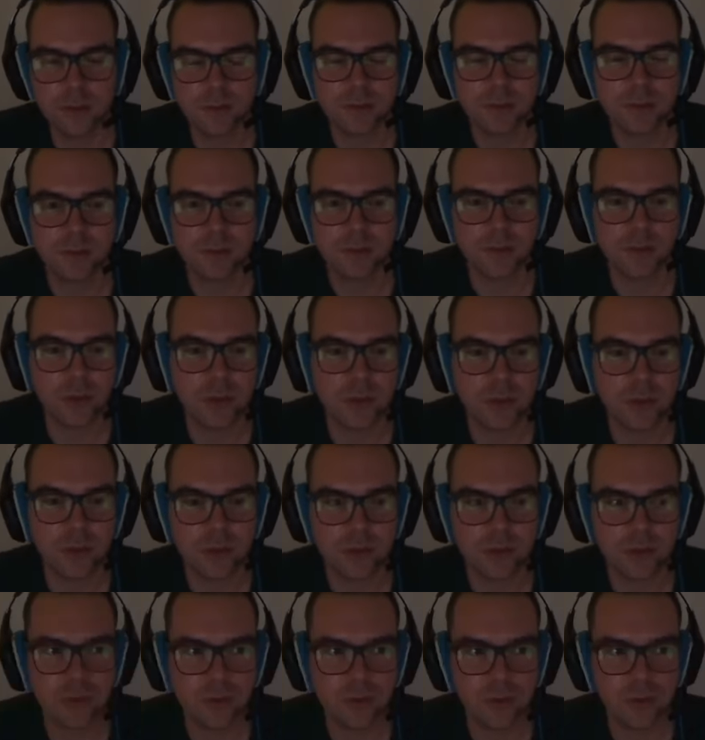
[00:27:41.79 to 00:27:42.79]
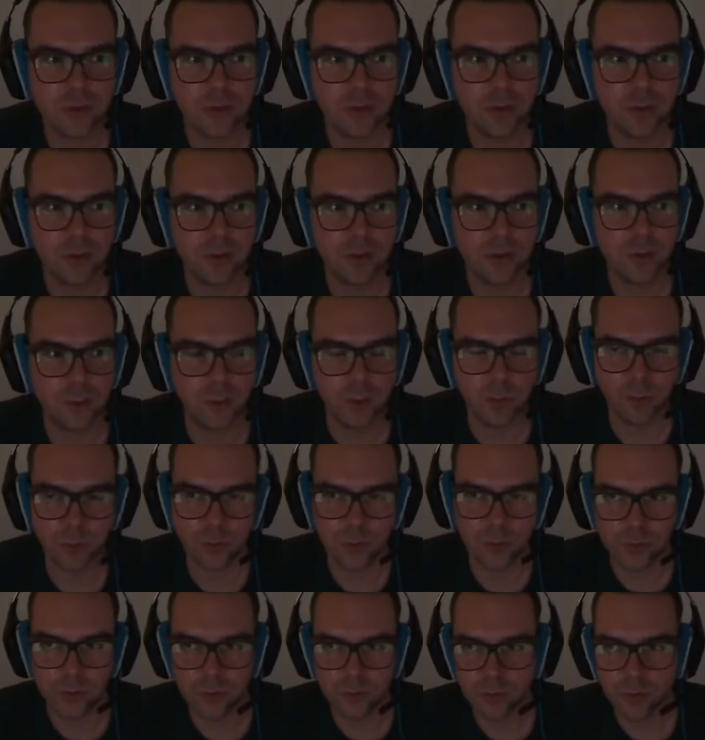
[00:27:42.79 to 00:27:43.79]
So, do we want
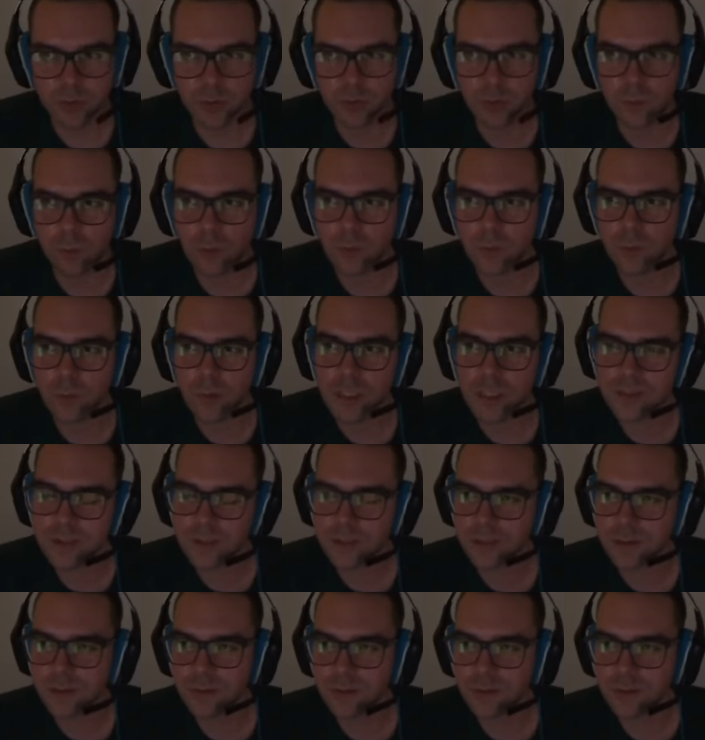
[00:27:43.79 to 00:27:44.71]
to do it in one rush,